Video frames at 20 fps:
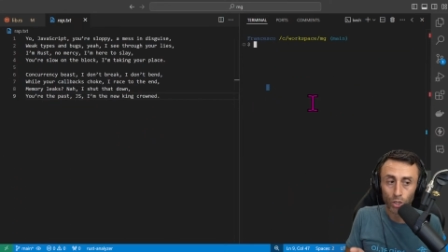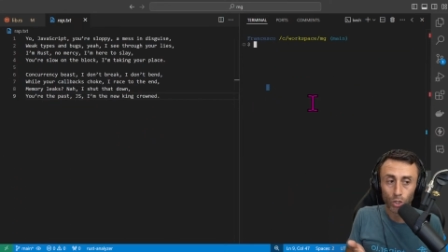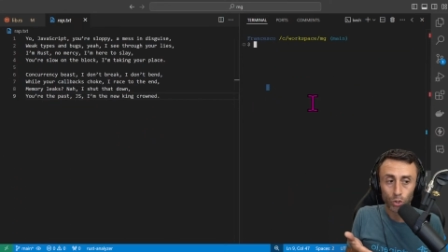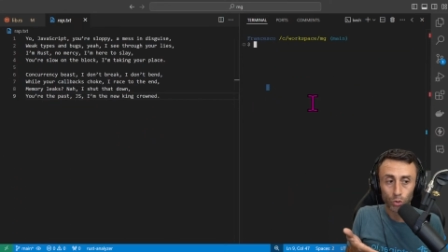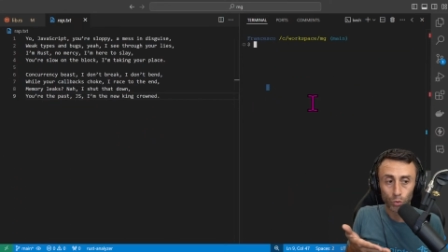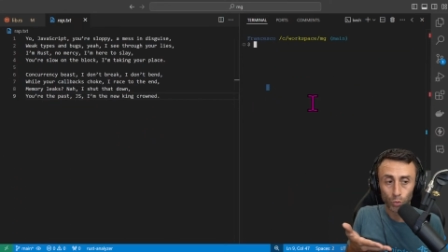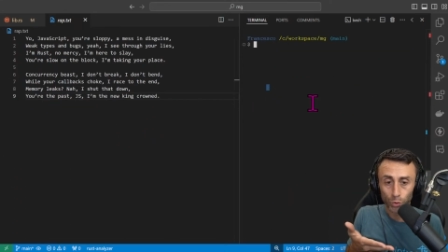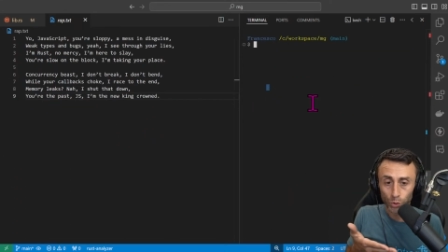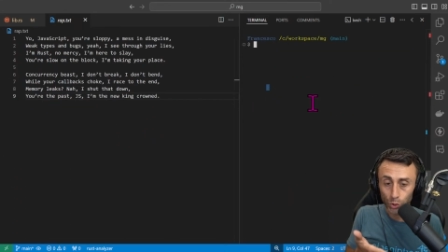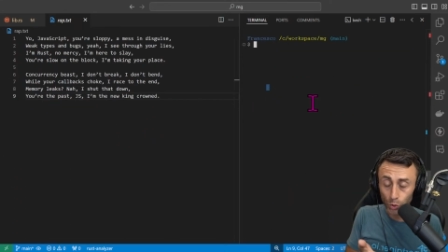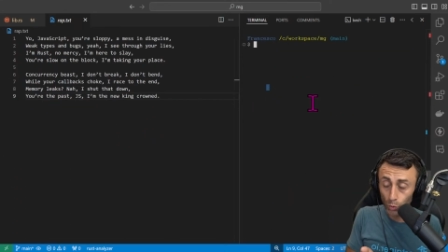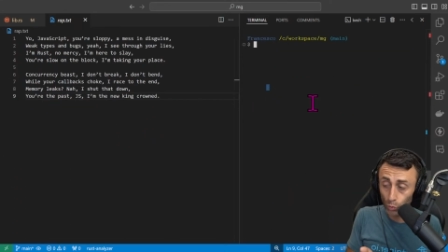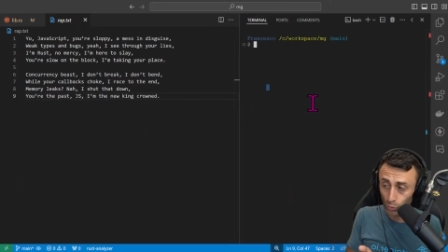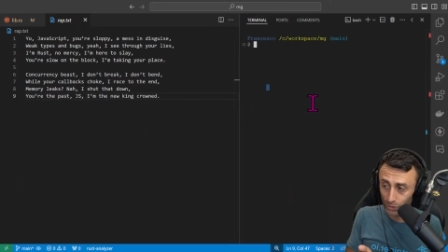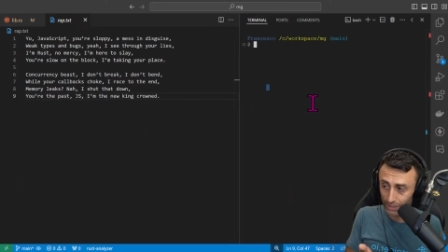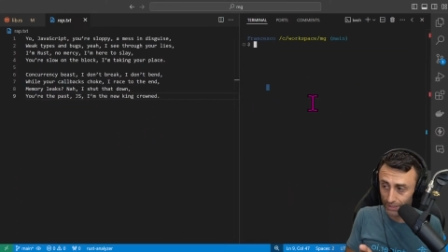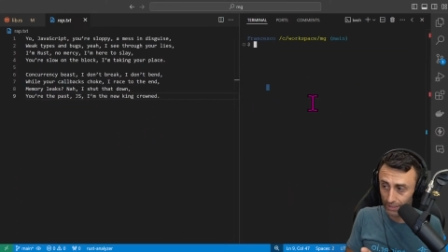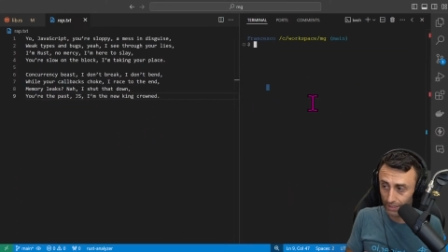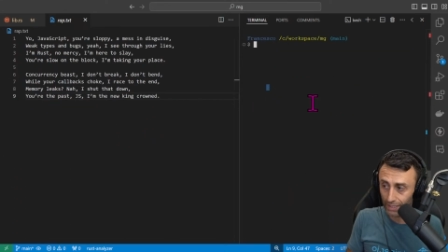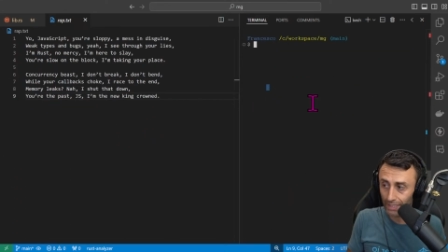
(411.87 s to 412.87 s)
to
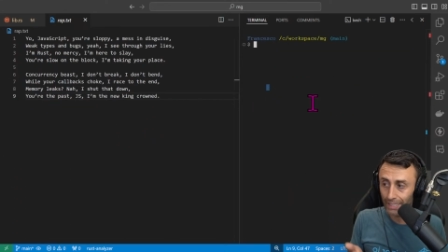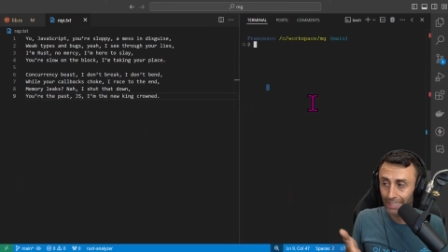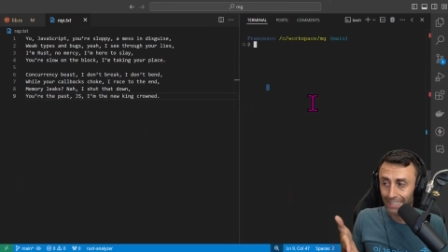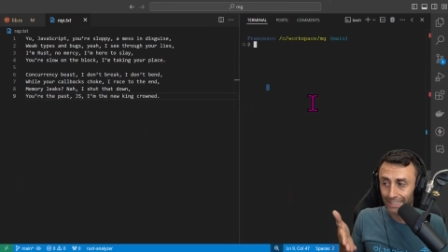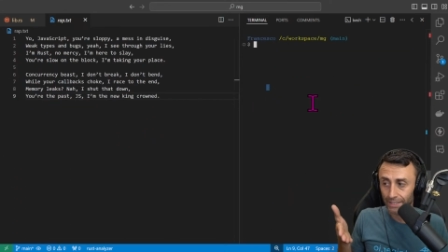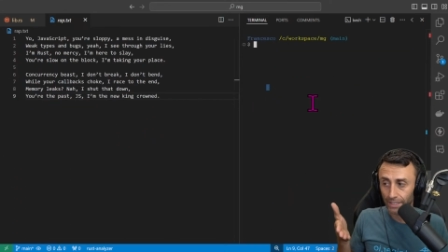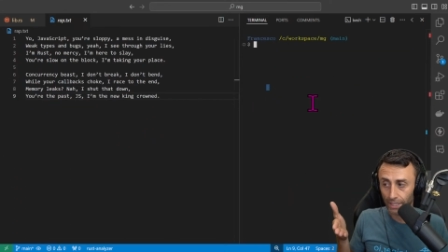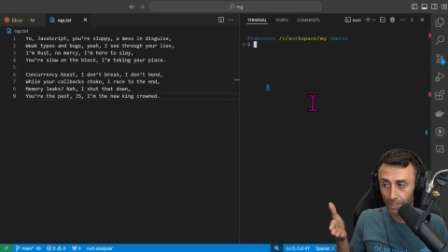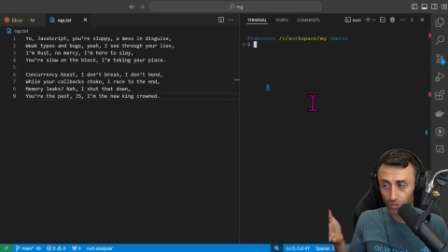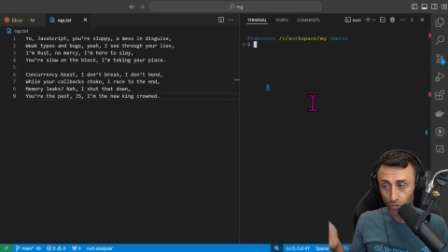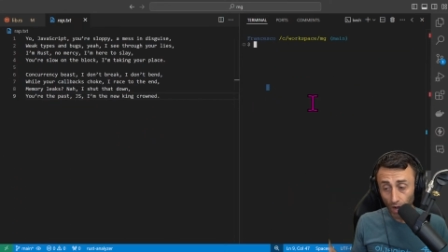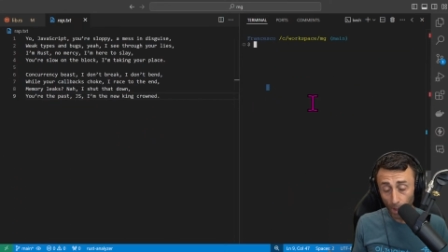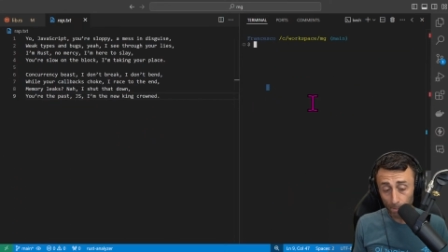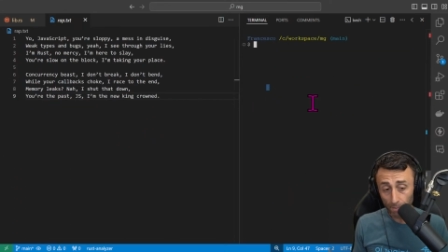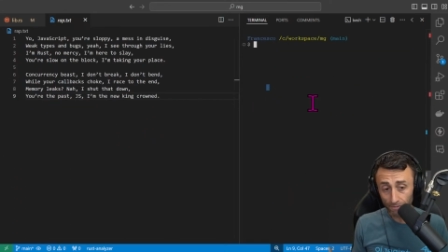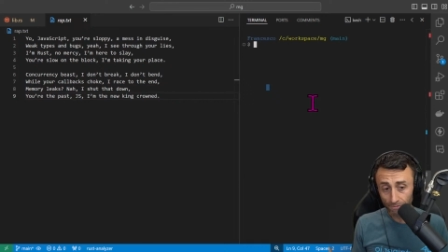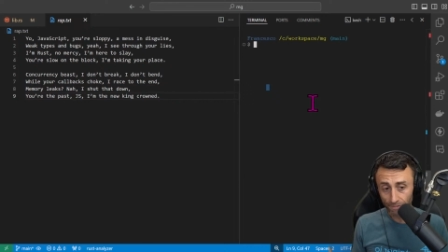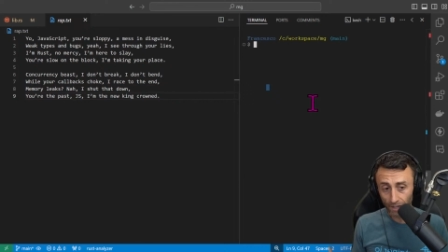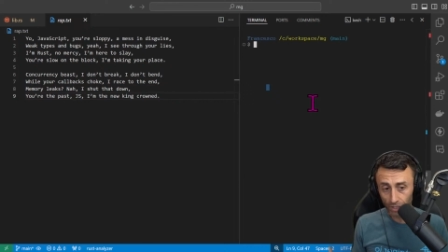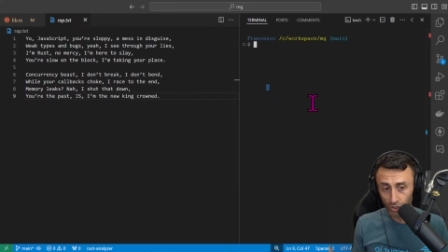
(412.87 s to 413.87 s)
use the grep
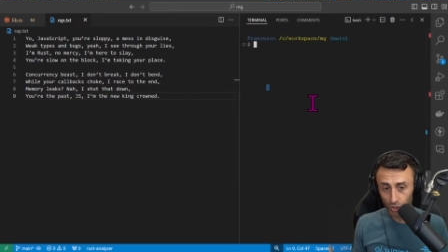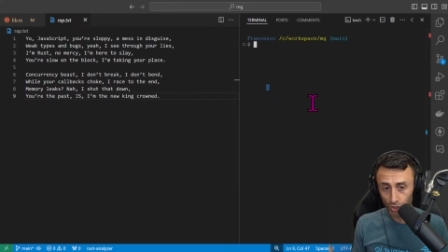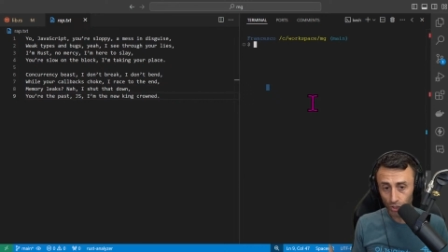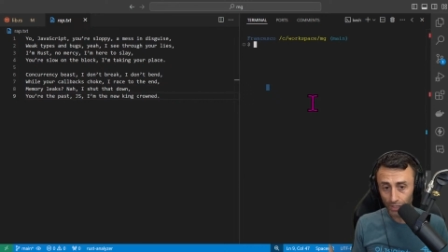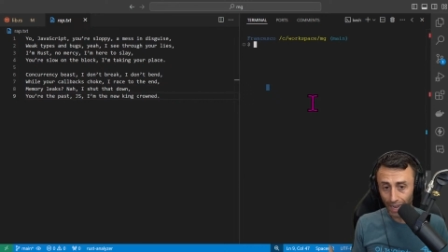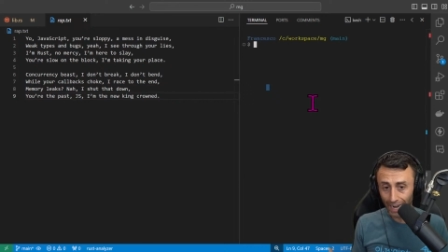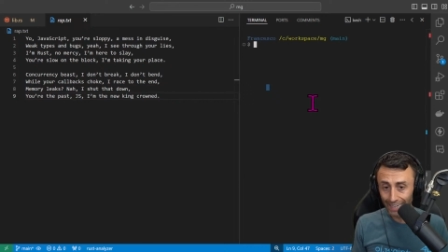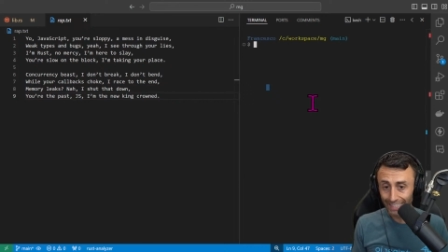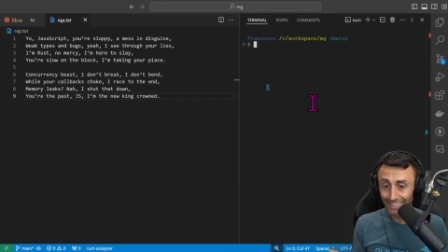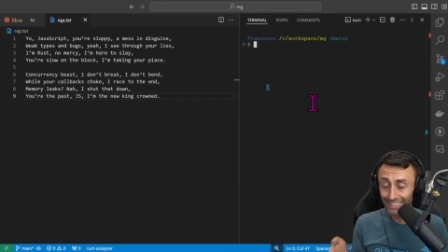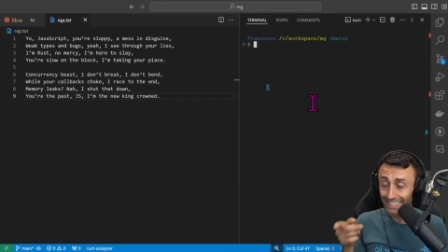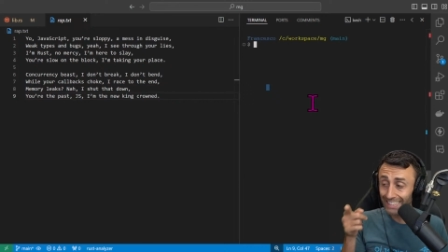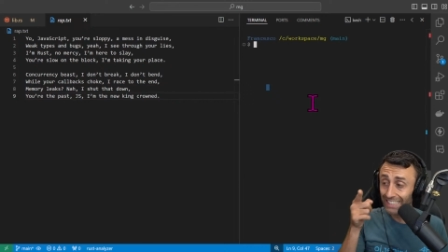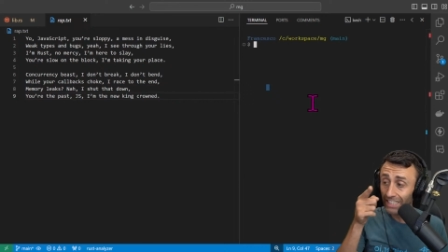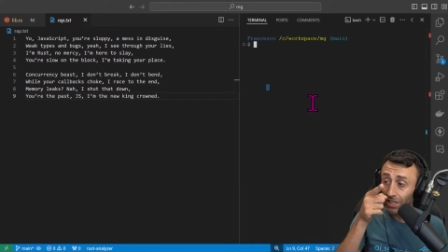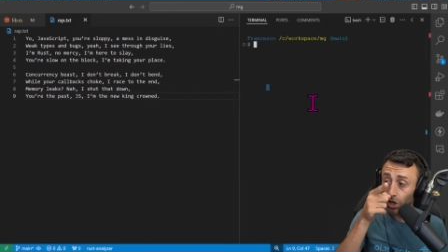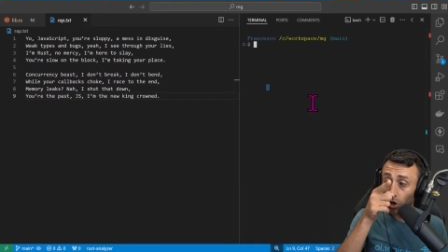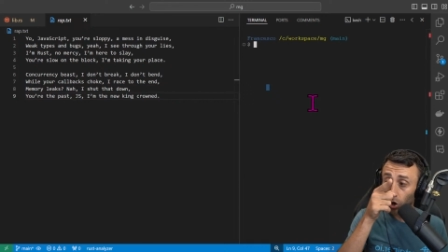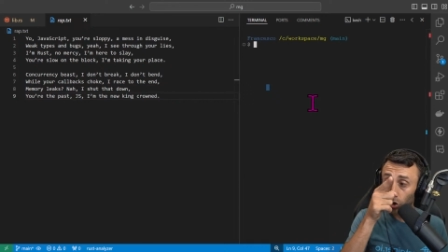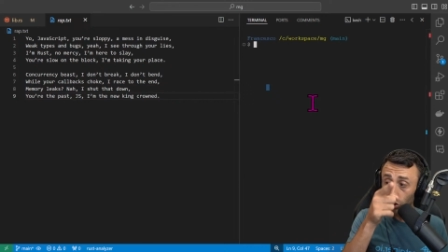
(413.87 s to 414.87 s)
functionality
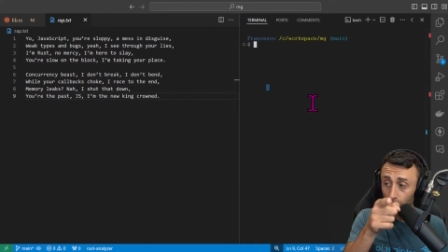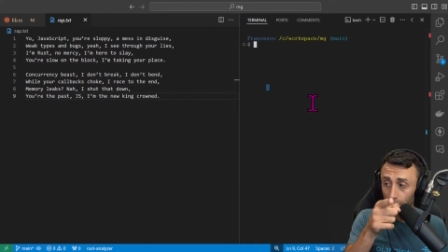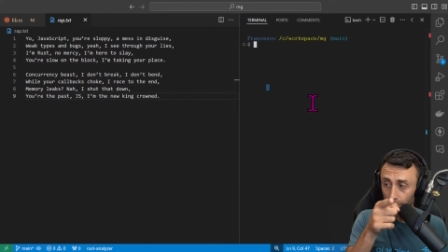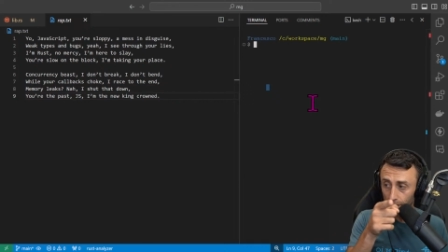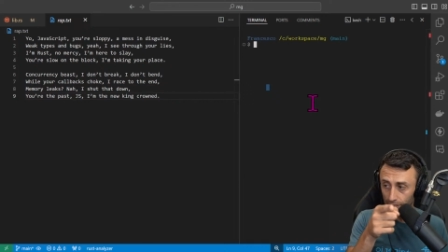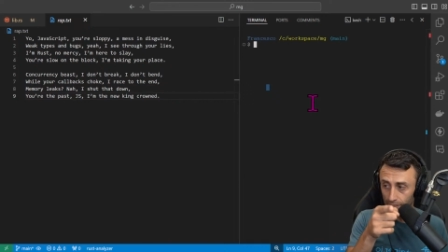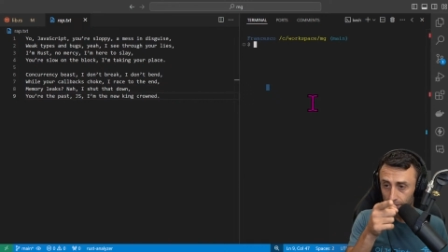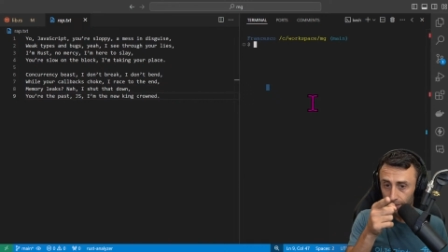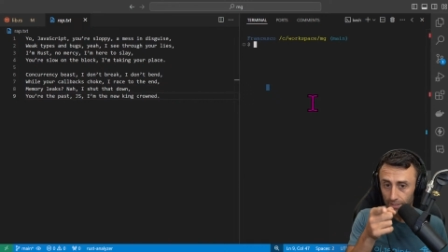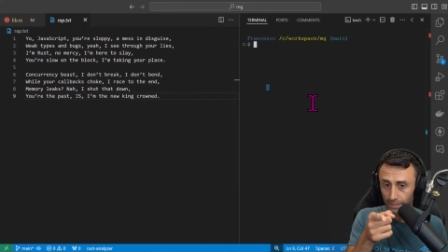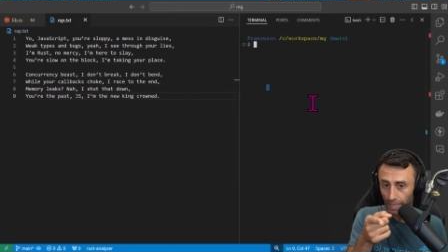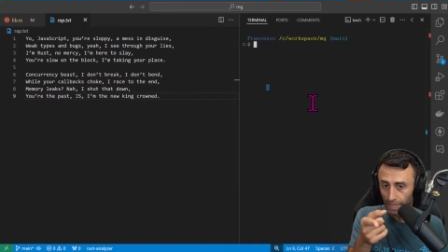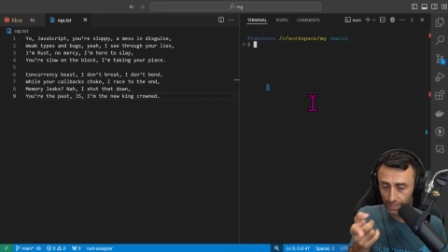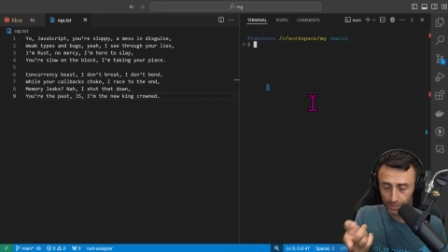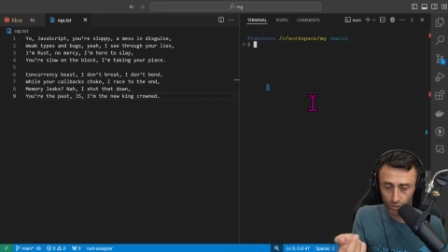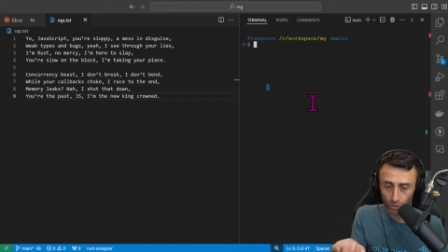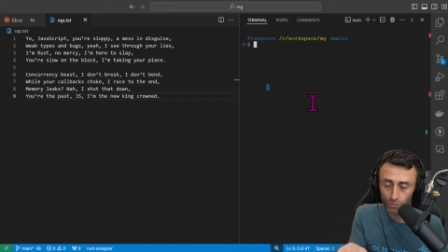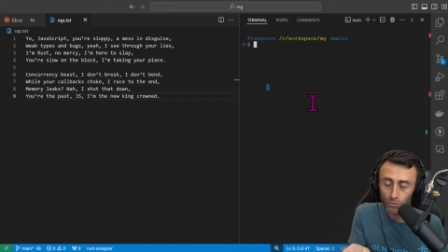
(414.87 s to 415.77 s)
on this text.